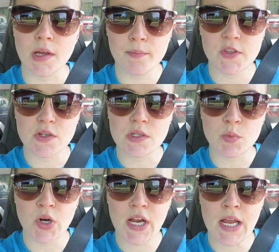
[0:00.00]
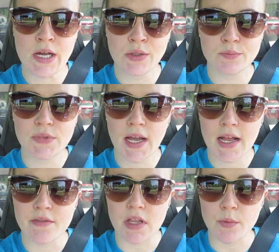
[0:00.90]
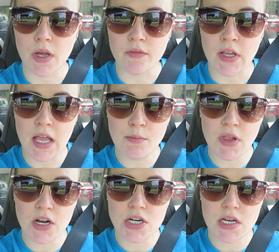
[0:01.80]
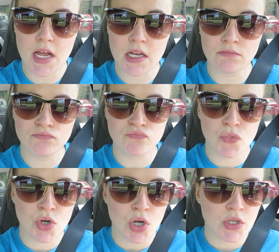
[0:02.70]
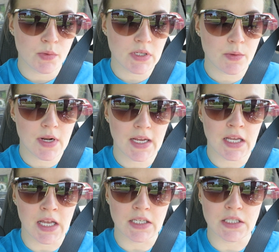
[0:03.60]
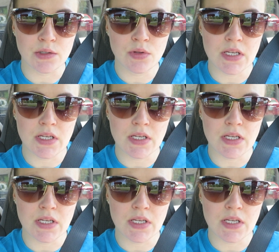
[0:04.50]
yep, do some working out, that kind of thing. We got a game later today, so we'll see what I can get to.